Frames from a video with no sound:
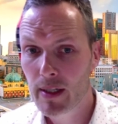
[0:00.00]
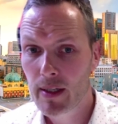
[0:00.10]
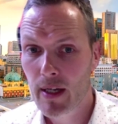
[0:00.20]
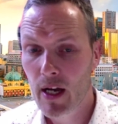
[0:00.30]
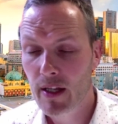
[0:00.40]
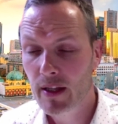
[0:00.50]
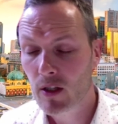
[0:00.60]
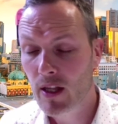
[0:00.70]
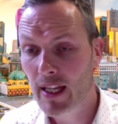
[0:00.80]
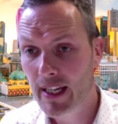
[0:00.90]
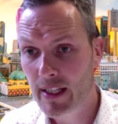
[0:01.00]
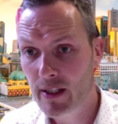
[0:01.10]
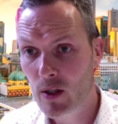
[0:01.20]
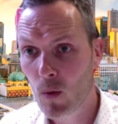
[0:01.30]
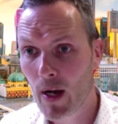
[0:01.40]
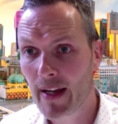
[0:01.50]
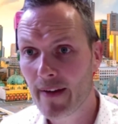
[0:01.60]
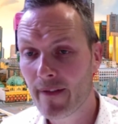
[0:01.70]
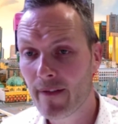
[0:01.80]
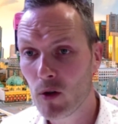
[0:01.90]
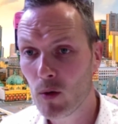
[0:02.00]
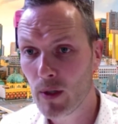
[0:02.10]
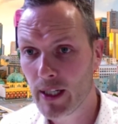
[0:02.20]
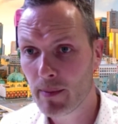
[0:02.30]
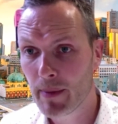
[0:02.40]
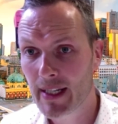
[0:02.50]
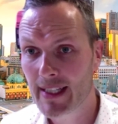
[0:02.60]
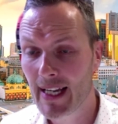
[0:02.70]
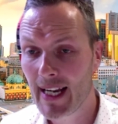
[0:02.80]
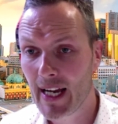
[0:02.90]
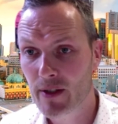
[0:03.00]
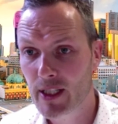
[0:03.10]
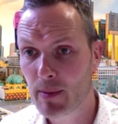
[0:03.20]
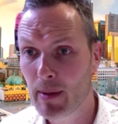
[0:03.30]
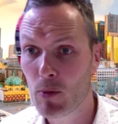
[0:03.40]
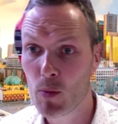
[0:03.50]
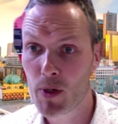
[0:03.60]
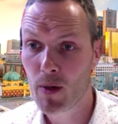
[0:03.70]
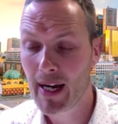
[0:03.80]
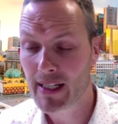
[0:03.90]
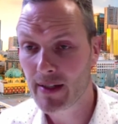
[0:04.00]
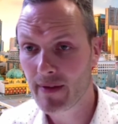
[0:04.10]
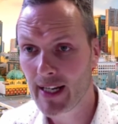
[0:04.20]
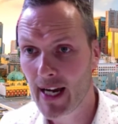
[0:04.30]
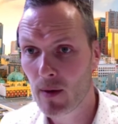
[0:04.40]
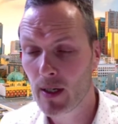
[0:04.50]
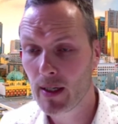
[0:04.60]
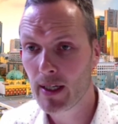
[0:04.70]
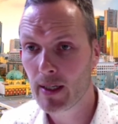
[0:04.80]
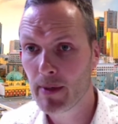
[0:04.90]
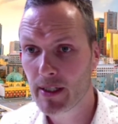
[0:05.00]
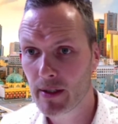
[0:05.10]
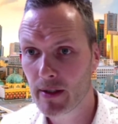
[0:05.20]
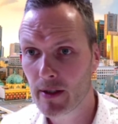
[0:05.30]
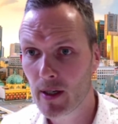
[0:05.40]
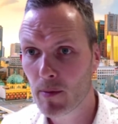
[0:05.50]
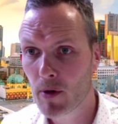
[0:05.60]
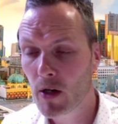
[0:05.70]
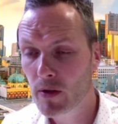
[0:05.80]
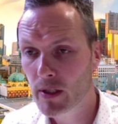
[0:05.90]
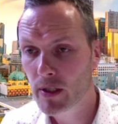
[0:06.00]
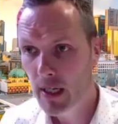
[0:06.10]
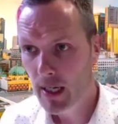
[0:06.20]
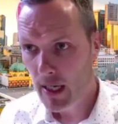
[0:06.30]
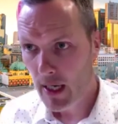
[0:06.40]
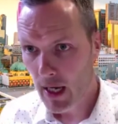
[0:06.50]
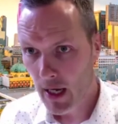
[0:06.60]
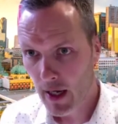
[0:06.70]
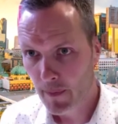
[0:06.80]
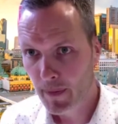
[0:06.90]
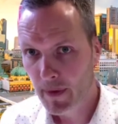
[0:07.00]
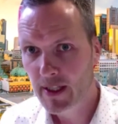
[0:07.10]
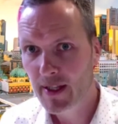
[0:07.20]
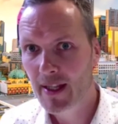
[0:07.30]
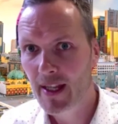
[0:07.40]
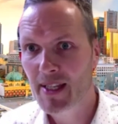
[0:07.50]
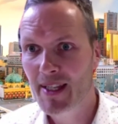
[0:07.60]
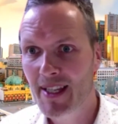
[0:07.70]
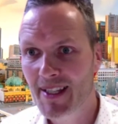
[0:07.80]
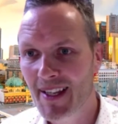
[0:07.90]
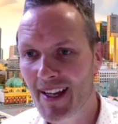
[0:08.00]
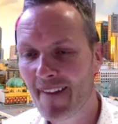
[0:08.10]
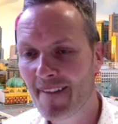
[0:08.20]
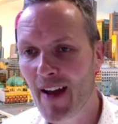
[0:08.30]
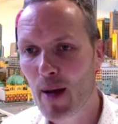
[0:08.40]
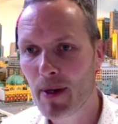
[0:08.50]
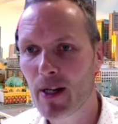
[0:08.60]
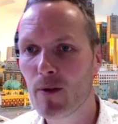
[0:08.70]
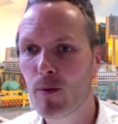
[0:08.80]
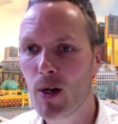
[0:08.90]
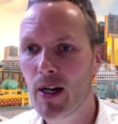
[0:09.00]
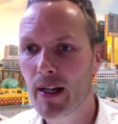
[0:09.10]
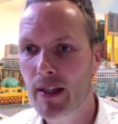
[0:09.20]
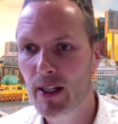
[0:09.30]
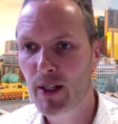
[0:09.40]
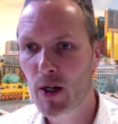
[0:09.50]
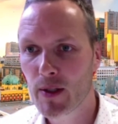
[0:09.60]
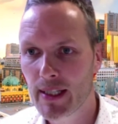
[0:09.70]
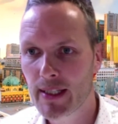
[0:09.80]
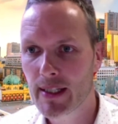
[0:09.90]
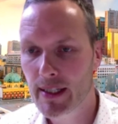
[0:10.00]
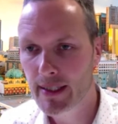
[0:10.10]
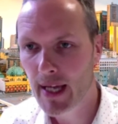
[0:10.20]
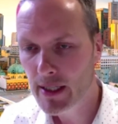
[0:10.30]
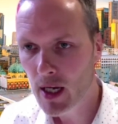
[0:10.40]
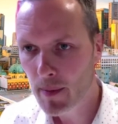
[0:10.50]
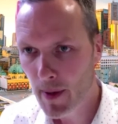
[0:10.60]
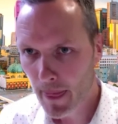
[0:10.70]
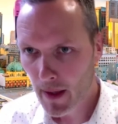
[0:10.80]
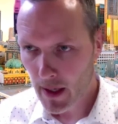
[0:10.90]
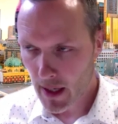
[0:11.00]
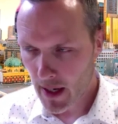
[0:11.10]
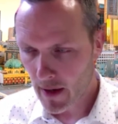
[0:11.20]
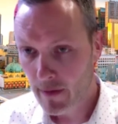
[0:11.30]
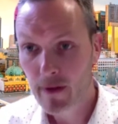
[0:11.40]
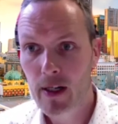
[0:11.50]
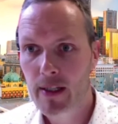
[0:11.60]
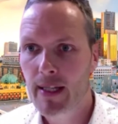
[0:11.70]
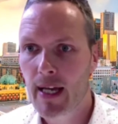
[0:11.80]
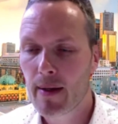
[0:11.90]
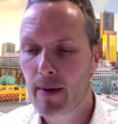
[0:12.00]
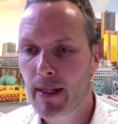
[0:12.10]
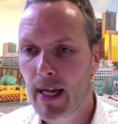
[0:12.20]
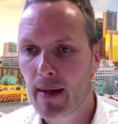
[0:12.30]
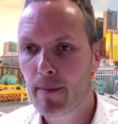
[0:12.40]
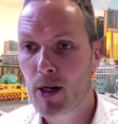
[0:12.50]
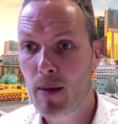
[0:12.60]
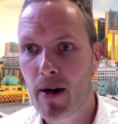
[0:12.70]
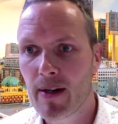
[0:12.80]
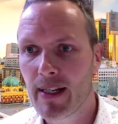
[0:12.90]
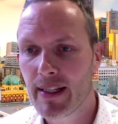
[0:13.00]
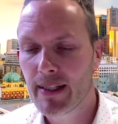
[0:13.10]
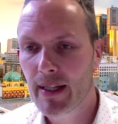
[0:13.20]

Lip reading: I think it's the way forward because it allows us to be more proactive in our admissions approach. There's a fair bit of work that goes into the setup, and for us that primarily